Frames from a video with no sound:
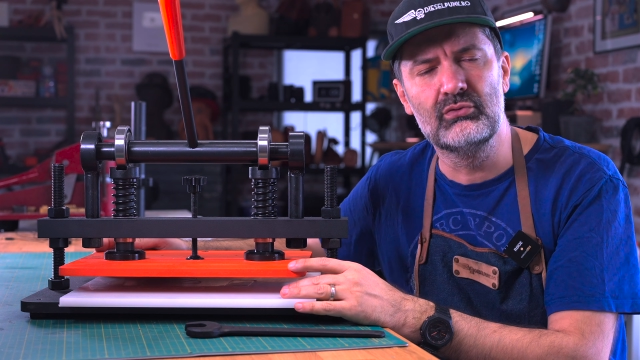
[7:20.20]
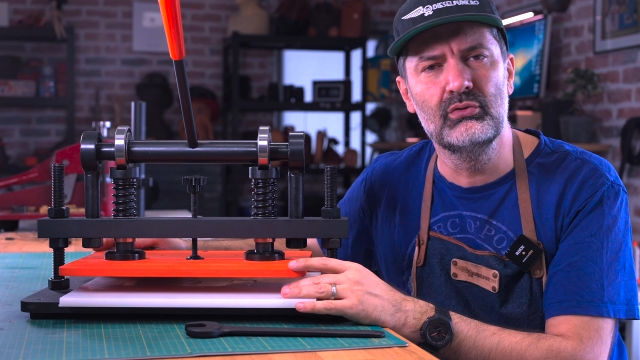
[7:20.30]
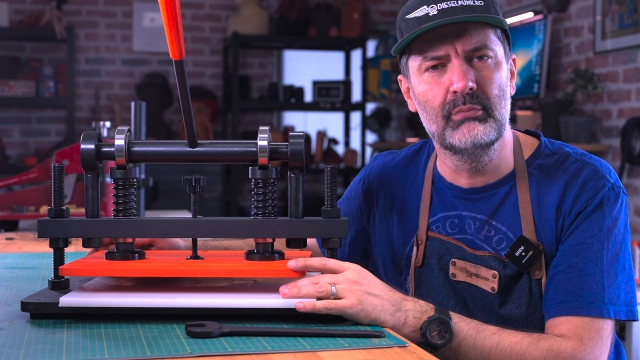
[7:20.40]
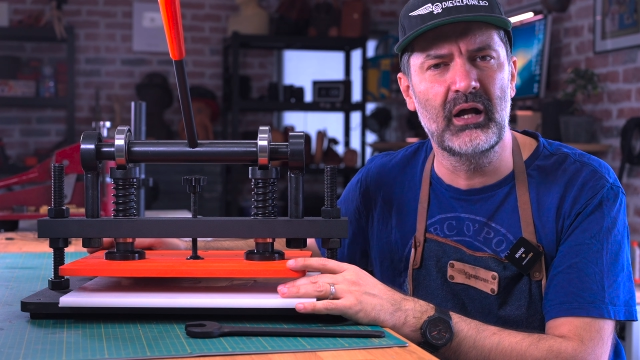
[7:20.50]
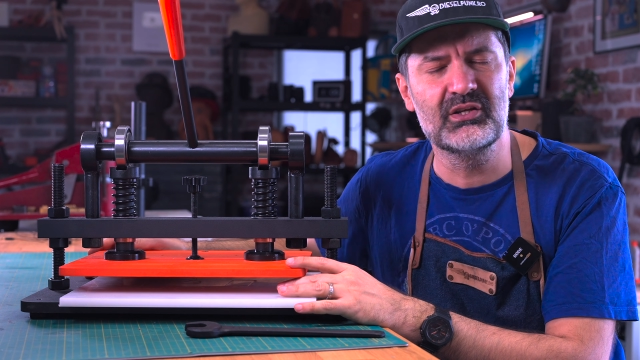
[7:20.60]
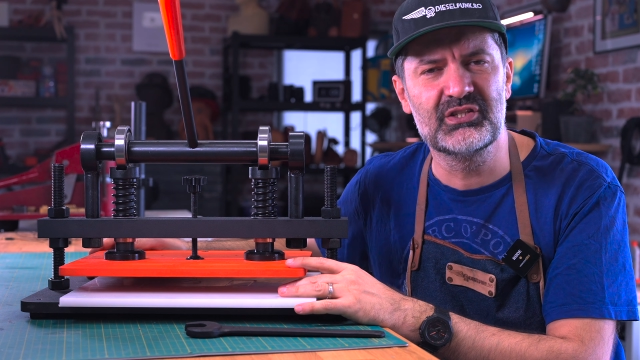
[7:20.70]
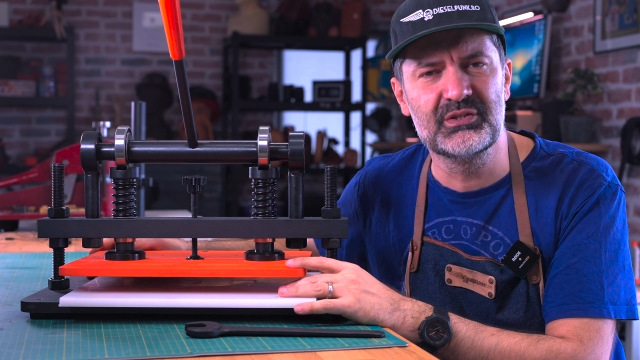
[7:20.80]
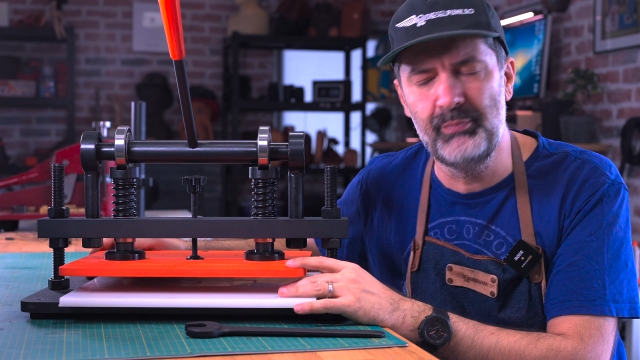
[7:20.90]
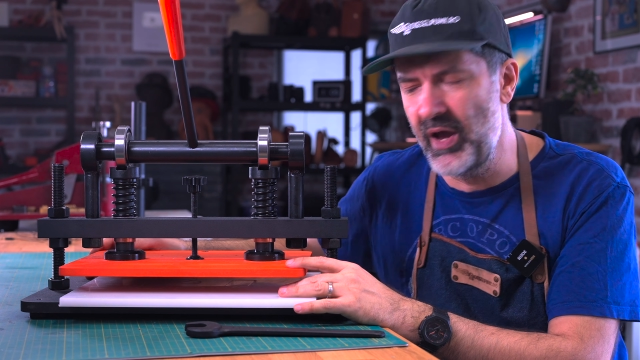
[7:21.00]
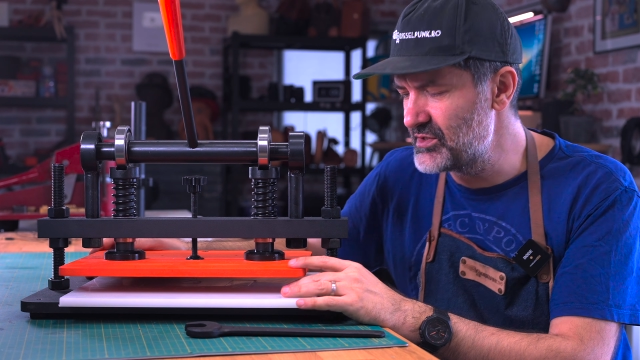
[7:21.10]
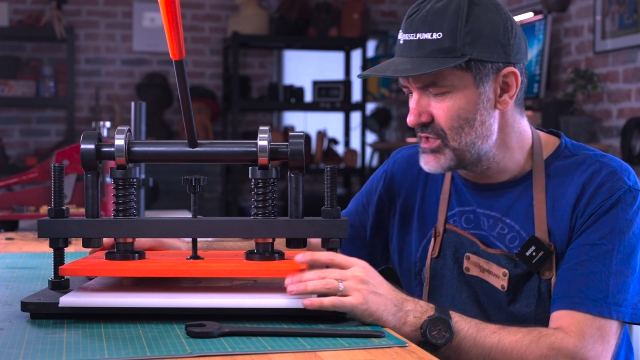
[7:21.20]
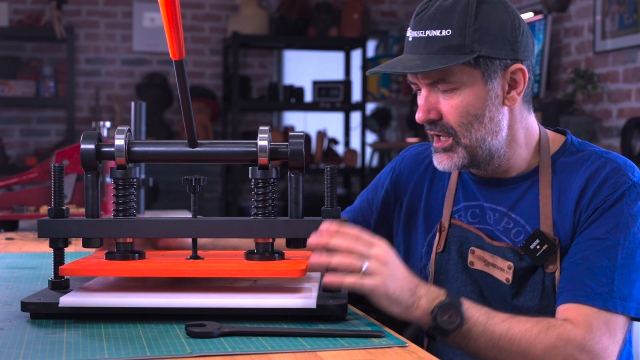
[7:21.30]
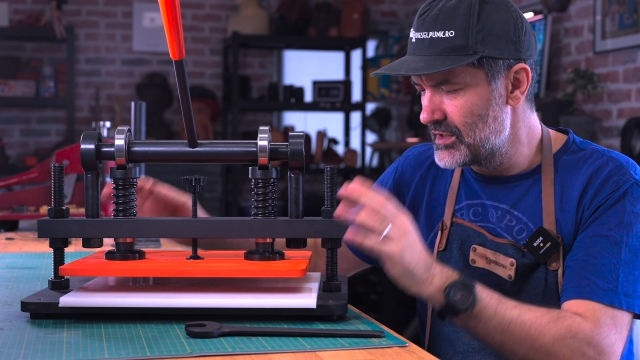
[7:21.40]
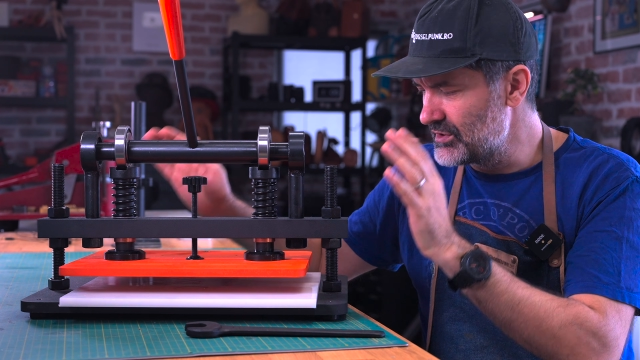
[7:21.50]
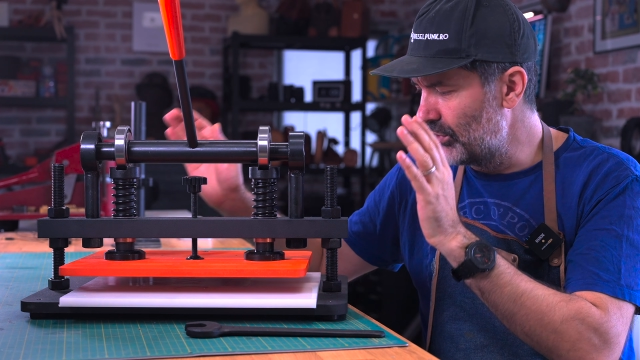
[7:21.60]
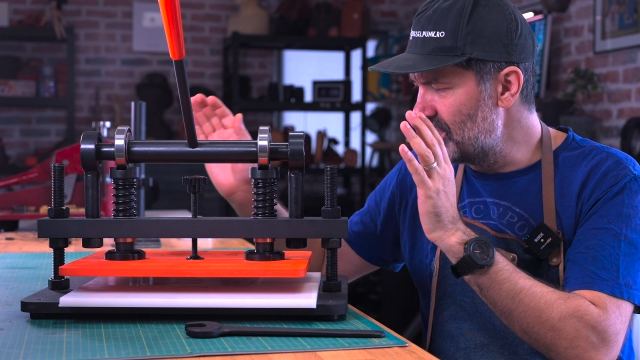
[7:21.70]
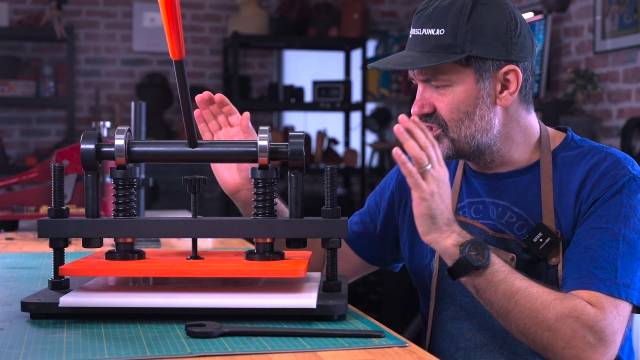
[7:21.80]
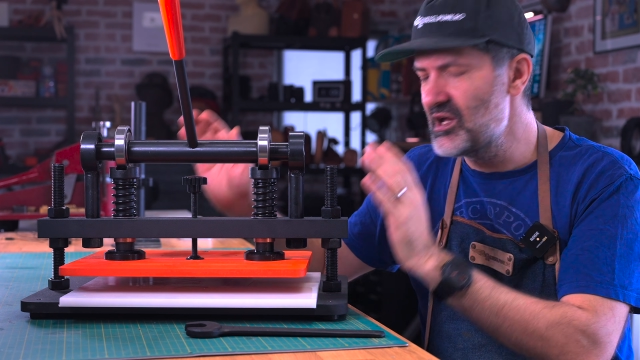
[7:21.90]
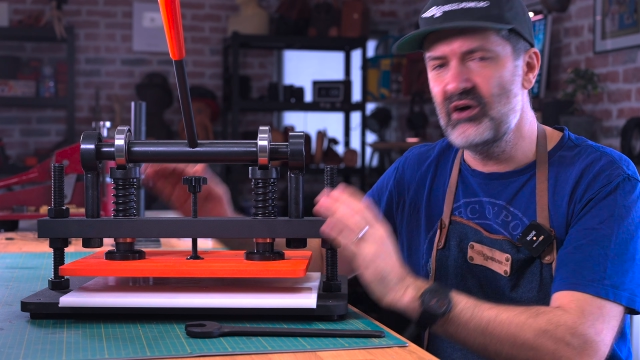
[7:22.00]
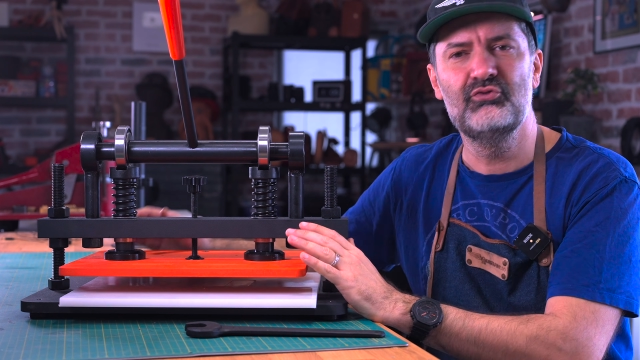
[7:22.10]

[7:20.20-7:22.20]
too much space, so it's